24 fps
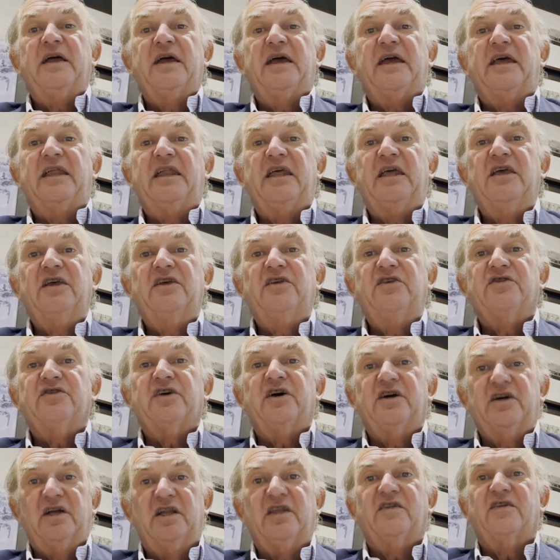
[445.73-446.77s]
It is
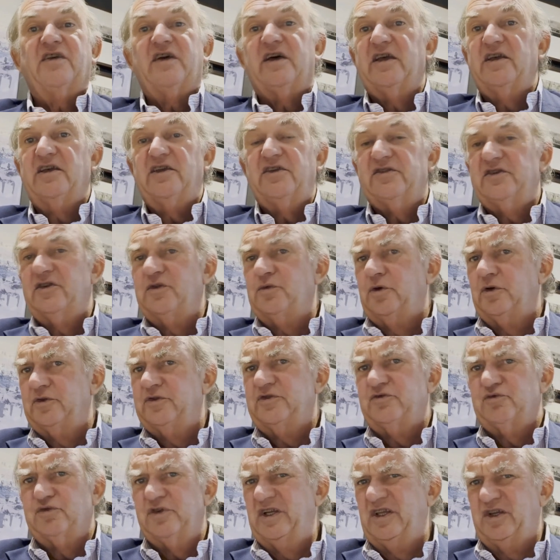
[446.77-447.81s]
early days. It's
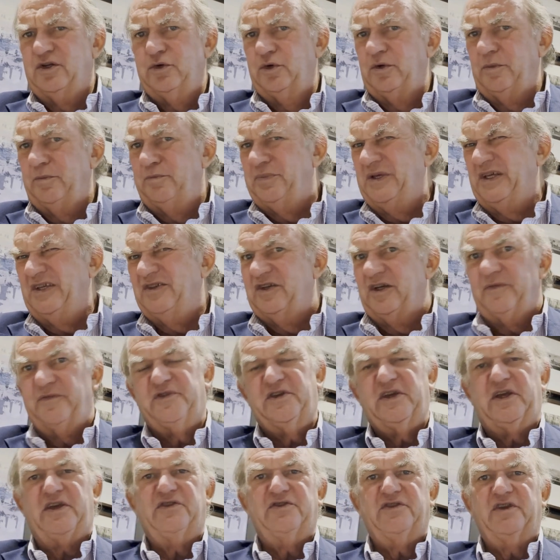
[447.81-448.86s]
what's really called a beta
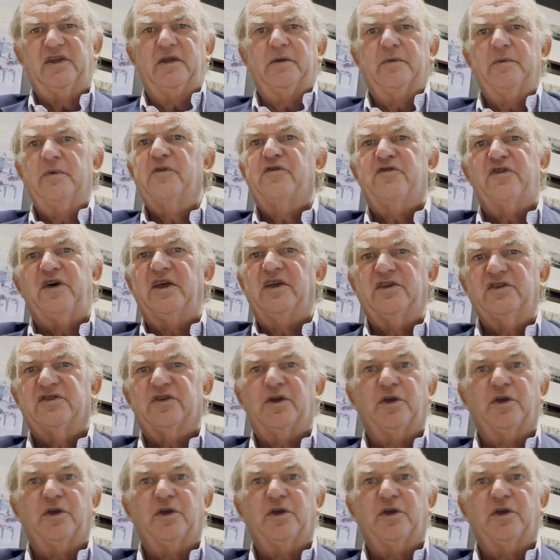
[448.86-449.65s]
testing phase.